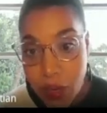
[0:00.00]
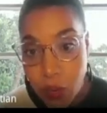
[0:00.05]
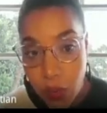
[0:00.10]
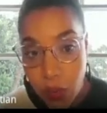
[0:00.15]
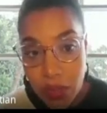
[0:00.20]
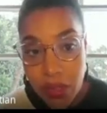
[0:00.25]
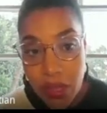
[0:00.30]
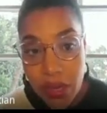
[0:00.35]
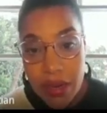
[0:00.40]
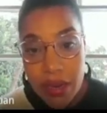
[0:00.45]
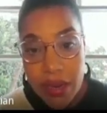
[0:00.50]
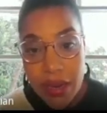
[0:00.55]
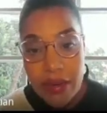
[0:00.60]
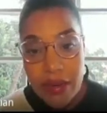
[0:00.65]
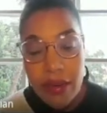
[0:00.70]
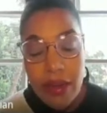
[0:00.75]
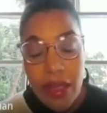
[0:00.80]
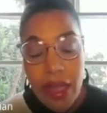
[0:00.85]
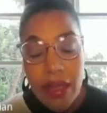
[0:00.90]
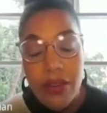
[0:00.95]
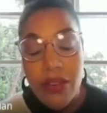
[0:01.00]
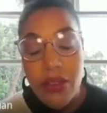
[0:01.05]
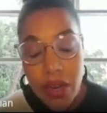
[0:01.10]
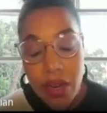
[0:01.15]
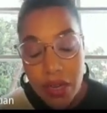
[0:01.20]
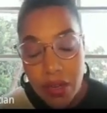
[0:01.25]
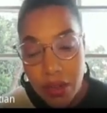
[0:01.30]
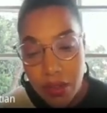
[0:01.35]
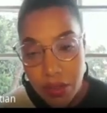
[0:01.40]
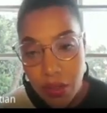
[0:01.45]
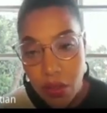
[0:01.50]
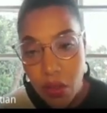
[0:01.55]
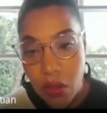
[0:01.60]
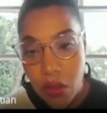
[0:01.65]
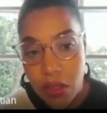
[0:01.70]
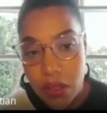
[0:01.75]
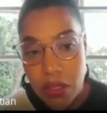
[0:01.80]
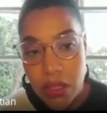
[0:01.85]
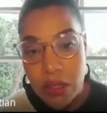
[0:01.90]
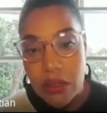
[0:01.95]
what they had read in the
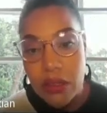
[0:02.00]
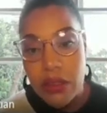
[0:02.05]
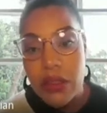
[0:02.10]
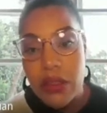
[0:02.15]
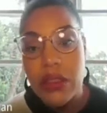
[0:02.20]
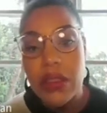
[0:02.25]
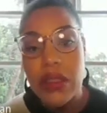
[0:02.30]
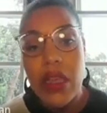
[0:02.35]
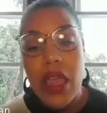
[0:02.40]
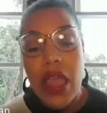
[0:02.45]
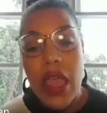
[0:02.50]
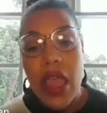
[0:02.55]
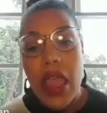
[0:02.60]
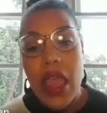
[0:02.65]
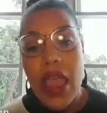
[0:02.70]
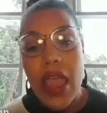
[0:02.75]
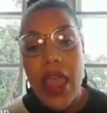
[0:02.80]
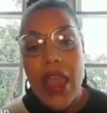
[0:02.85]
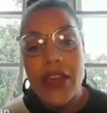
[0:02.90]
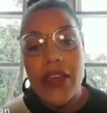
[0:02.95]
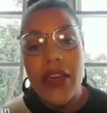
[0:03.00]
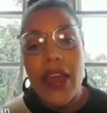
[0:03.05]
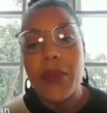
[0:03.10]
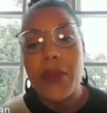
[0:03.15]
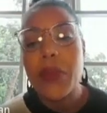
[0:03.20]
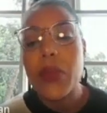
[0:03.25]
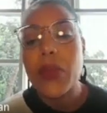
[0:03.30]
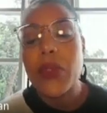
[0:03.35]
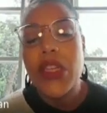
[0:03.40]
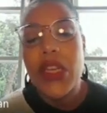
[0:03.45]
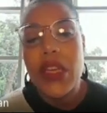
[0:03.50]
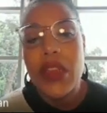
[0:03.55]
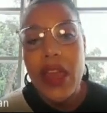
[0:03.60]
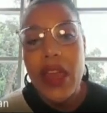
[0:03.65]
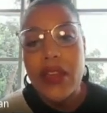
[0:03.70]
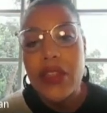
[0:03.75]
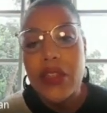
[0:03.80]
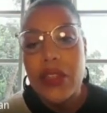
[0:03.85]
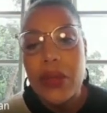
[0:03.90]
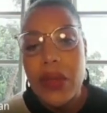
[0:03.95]
articles and putting
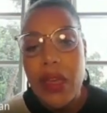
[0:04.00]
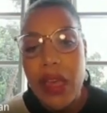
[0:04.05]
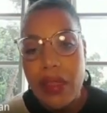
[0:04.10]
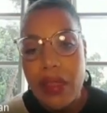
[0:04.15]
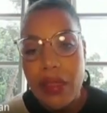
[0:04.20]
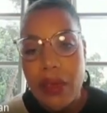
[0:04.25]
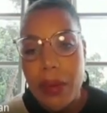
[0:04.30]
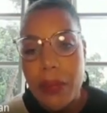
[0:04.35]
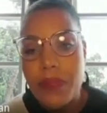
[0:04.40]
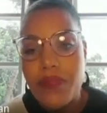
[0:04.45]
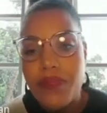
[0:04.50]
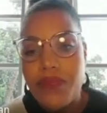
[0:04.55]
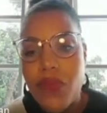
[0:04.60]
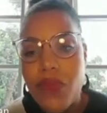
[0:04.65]
that together.